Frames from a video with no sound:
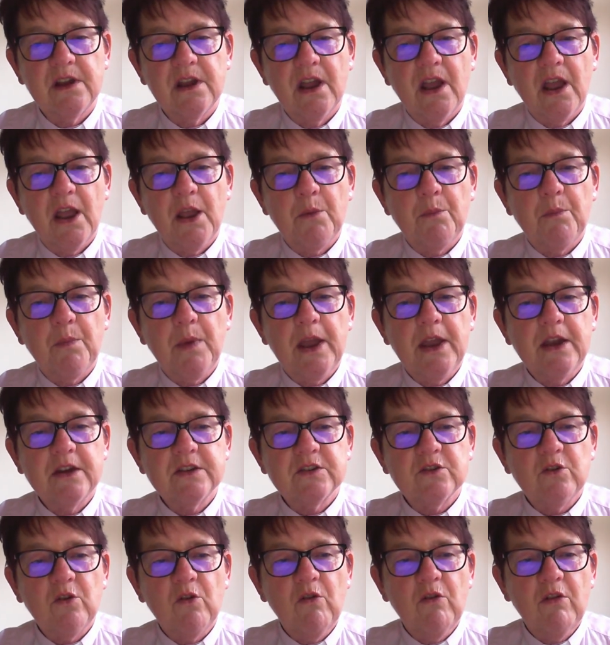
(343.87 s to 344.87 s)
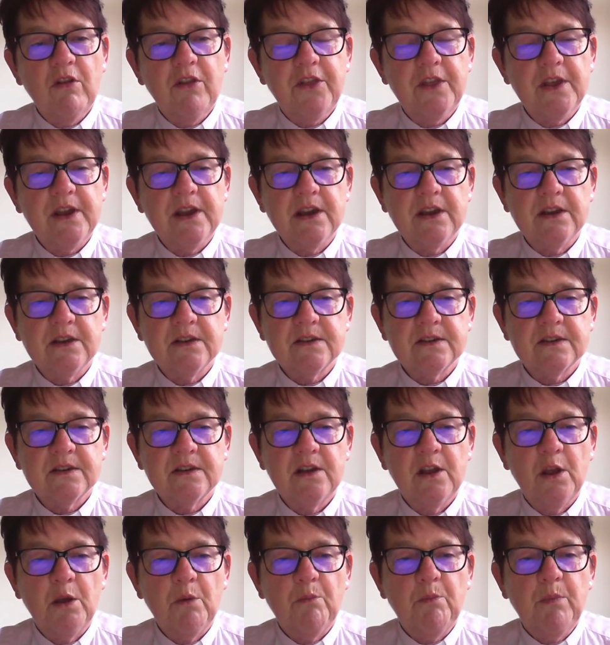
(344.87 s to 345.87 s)
It bears all things,
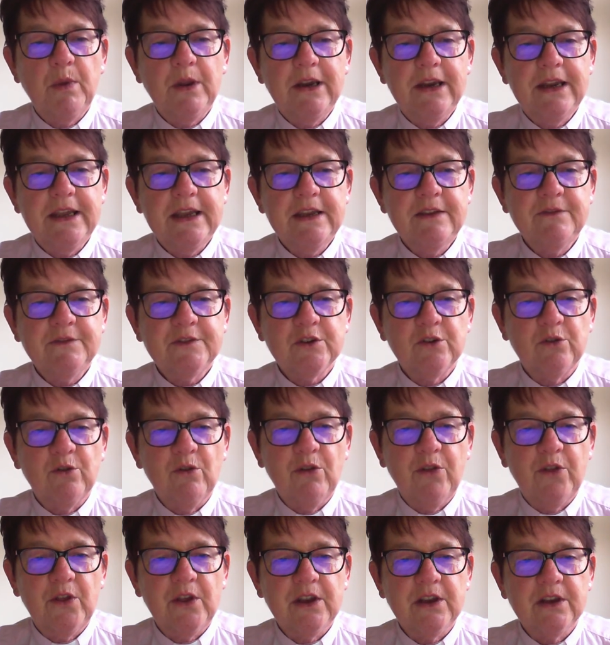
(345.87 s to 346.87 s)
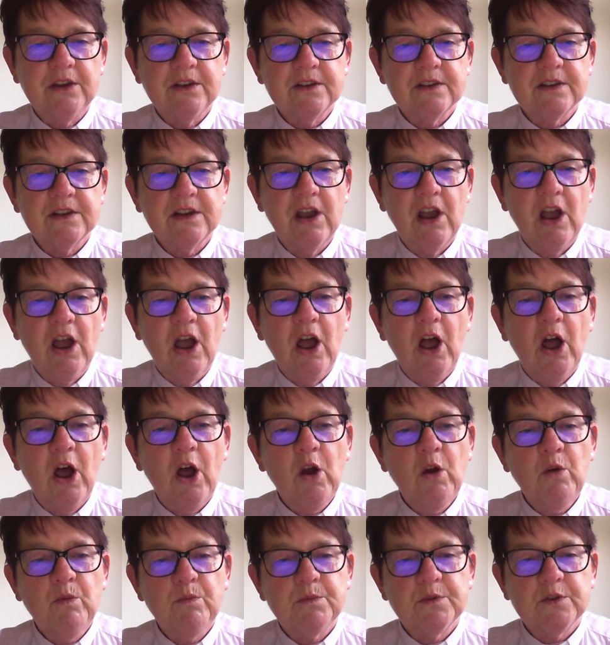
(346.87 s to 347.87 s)
believes all things,
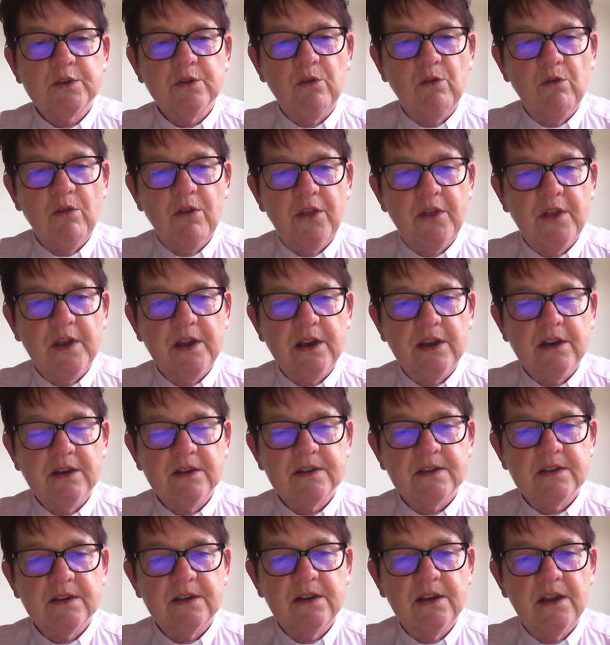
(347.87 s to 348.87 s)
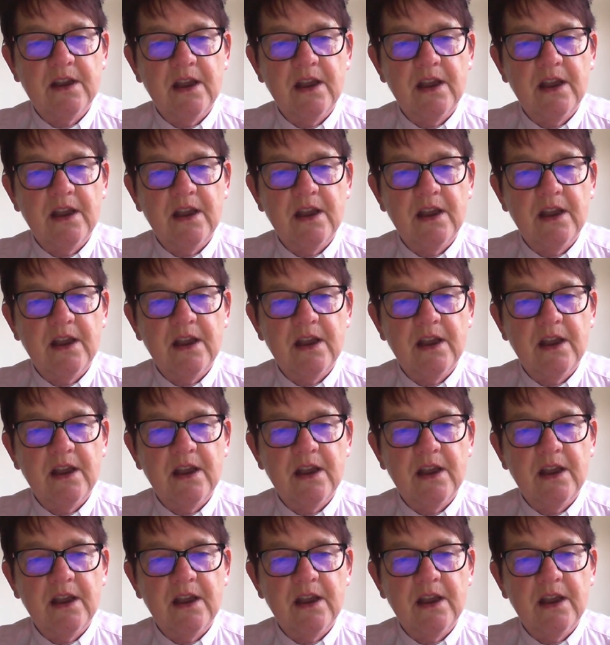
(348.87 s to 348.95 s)
hopes all things,